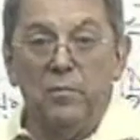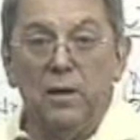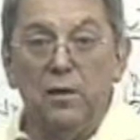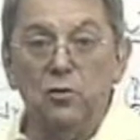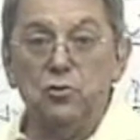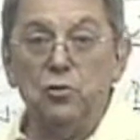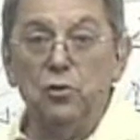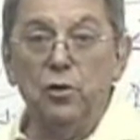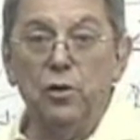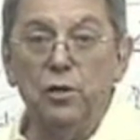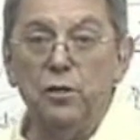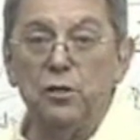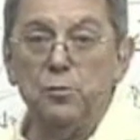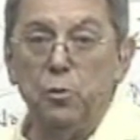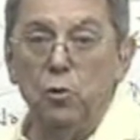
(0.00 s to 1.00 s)
He stood
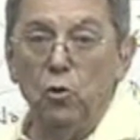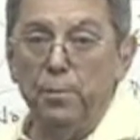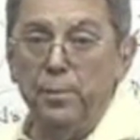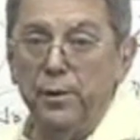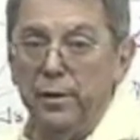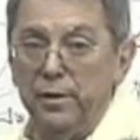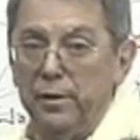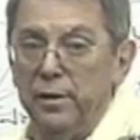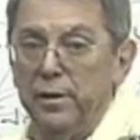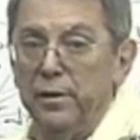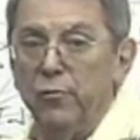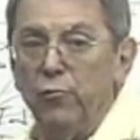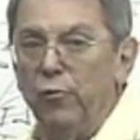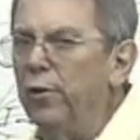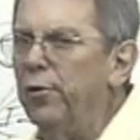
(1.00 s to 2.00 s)
in his pulpit,
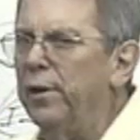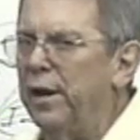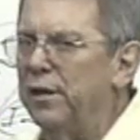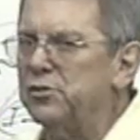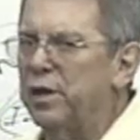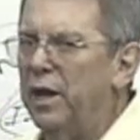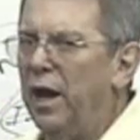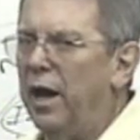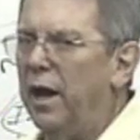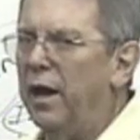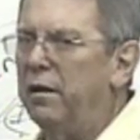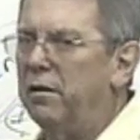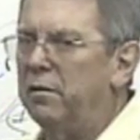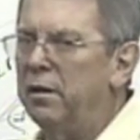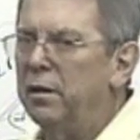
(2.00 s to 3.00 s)
real nice
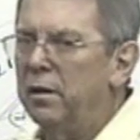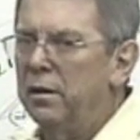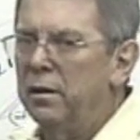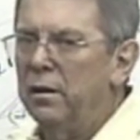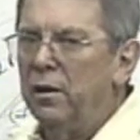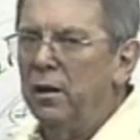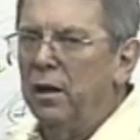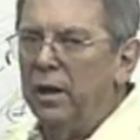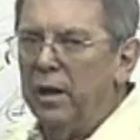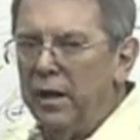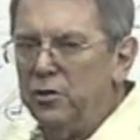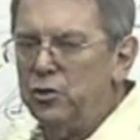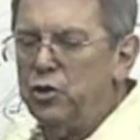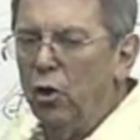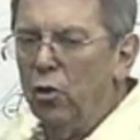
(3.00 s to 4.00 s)
guy.
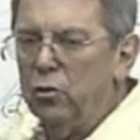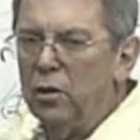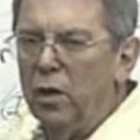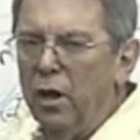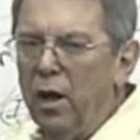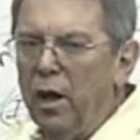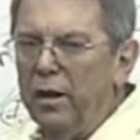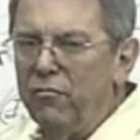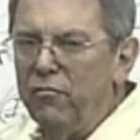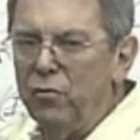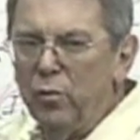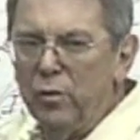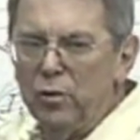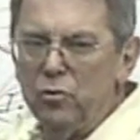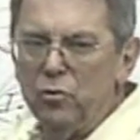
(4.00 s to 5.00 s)
He joked a lot if
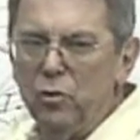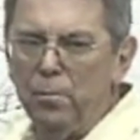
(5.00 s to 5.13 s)
you went to a